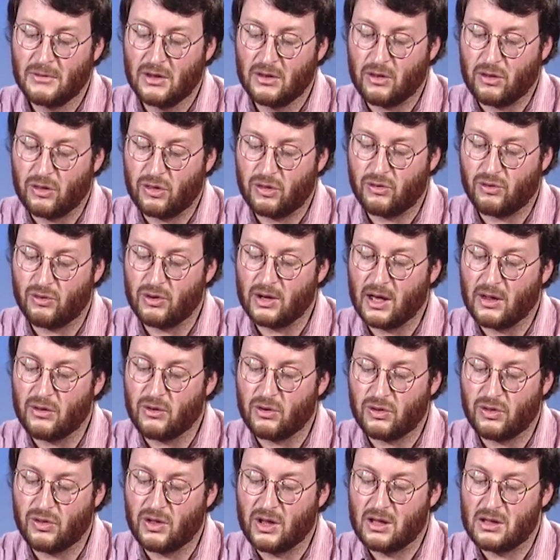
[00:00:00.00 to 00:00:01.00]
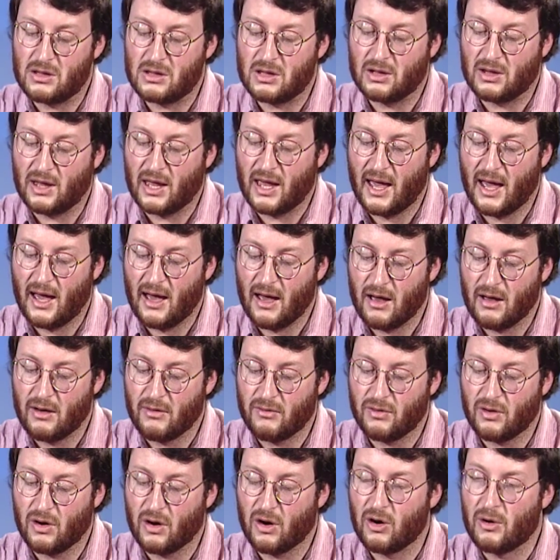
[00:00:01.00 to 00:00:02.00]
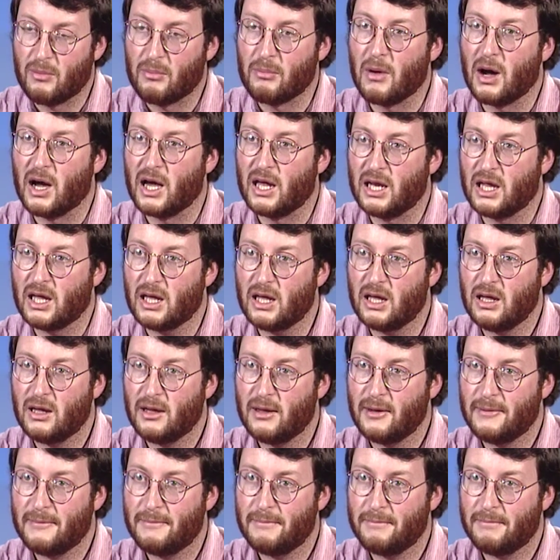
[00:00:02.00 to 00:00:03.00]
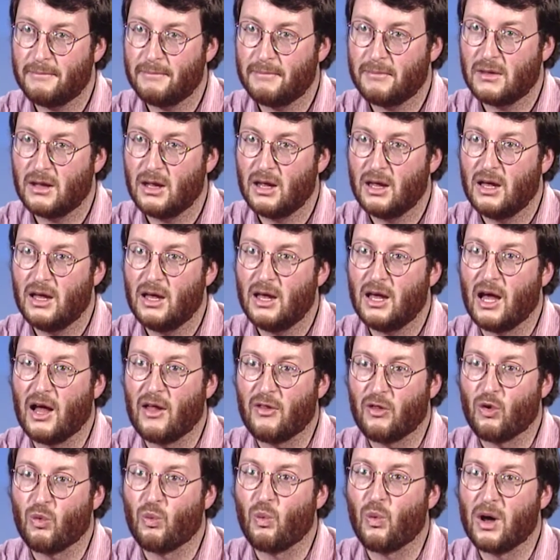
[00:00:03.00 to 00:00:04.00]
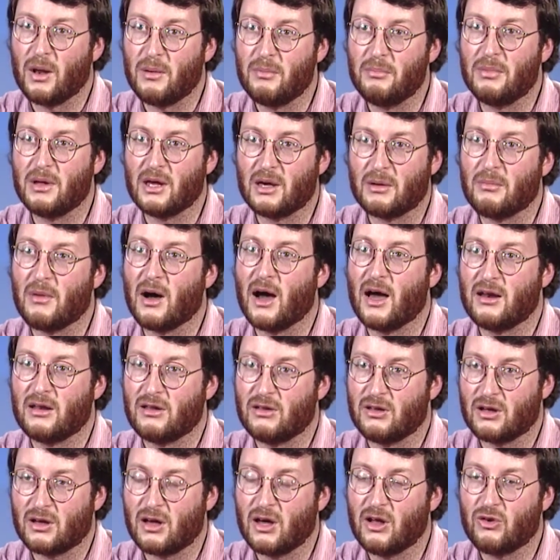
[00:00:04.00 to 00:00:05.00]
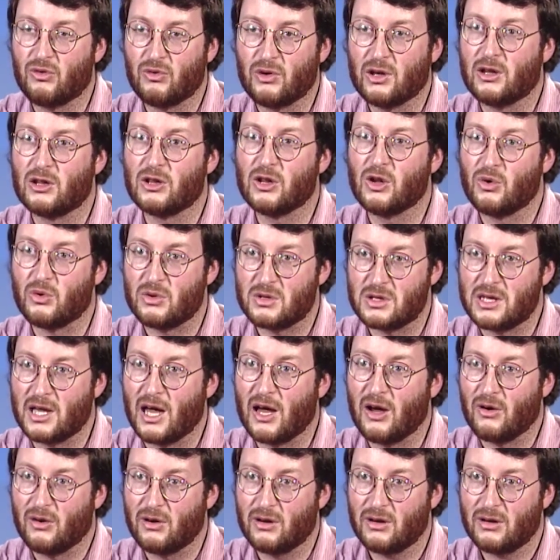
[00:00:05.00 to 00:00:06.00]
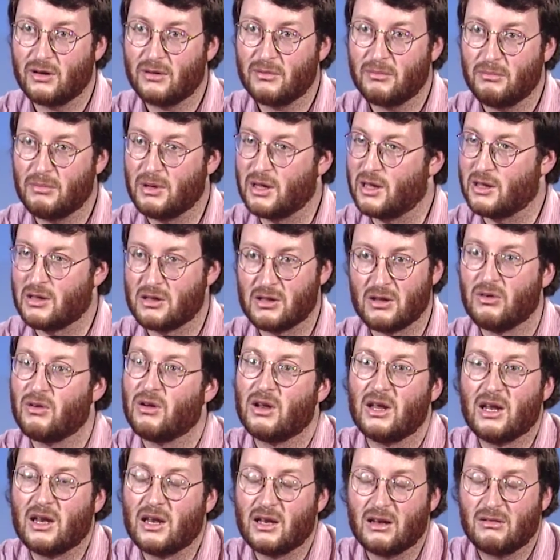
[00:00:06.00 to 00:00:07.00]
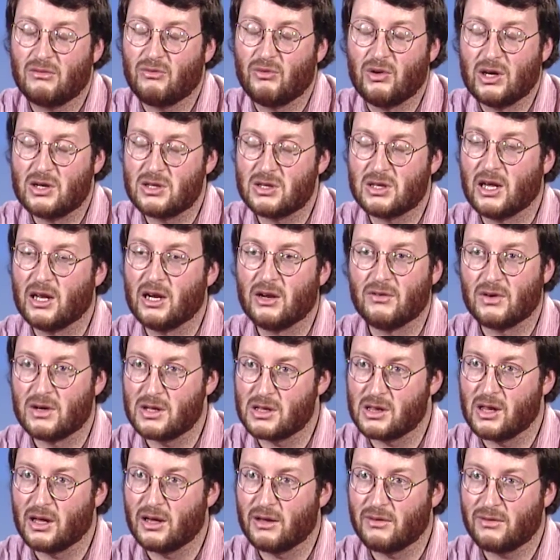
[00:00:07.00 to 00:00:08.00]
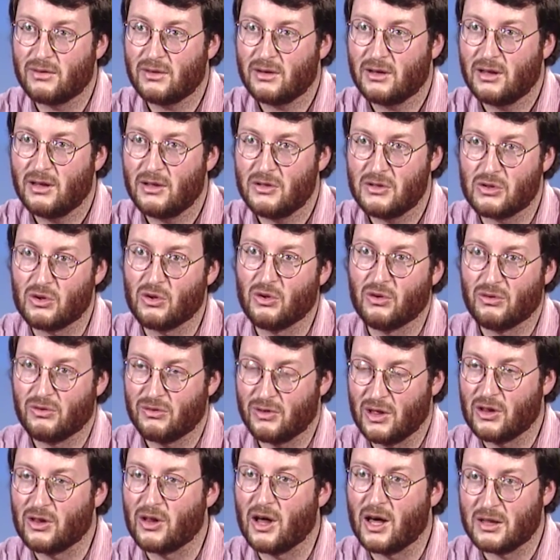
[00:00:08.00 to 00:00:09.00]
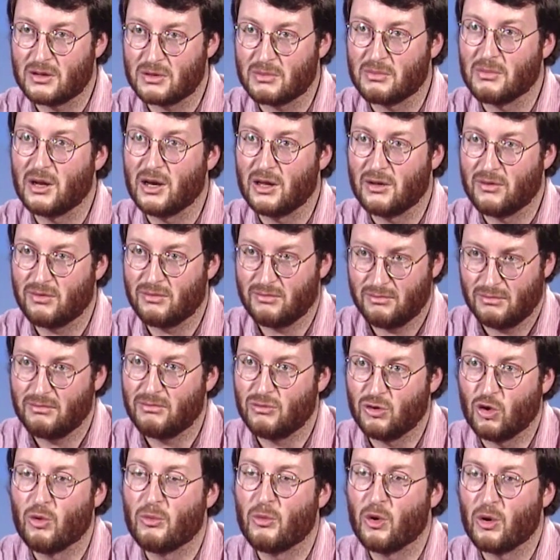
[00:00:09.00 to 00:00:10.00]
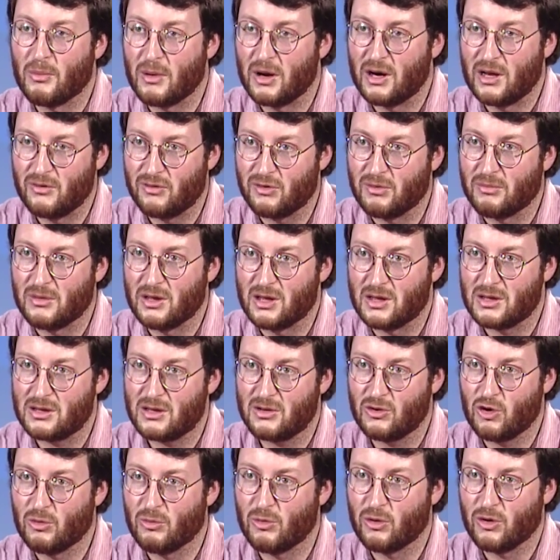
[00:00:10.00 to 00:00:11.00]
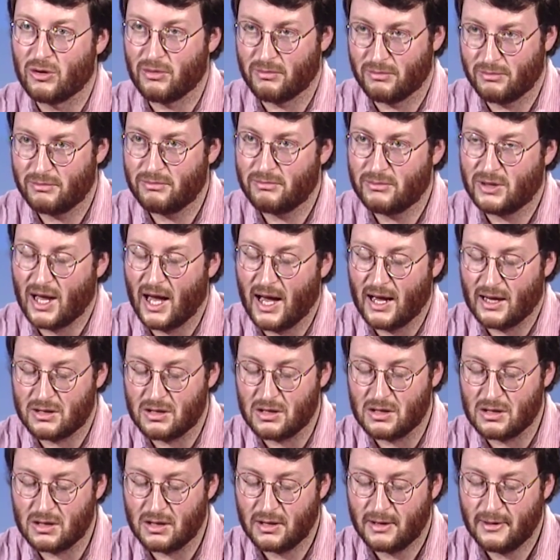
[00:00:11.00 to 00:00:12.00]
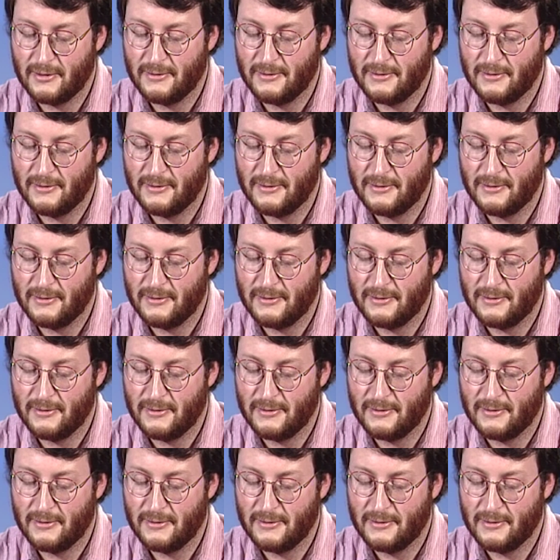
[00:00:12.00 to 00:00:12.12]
The three other things that they have are mining, and the one big mine in the country closed down because it reached the end of its life. So they lost money, no more money from this, no more taxes.